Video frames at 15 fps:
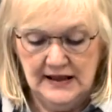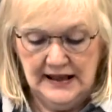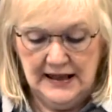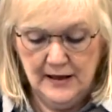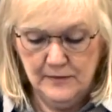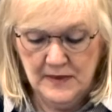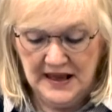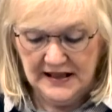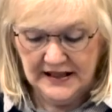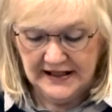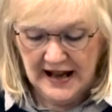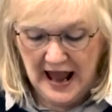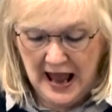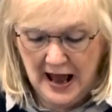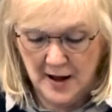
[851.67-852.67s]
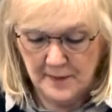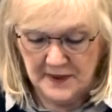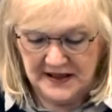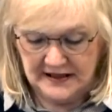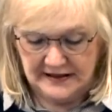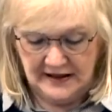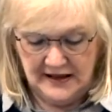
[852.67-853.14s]
He made it
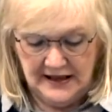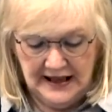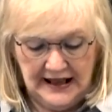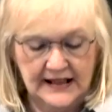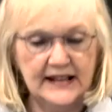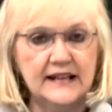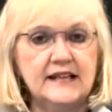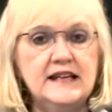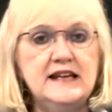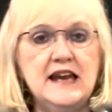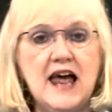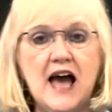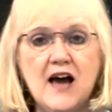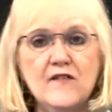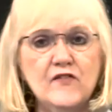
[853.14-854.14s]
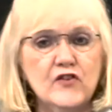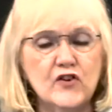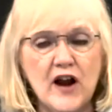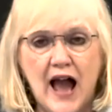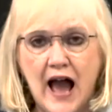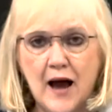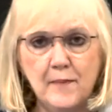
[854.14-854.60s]
happen. It had never
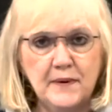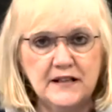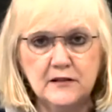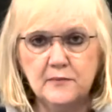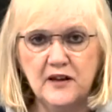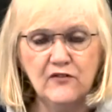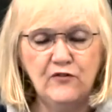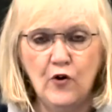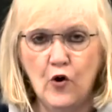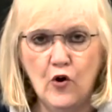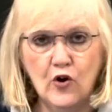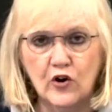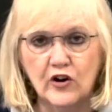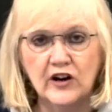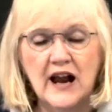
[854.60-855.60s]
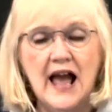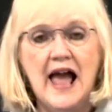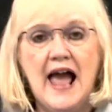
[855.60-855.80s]
happened before.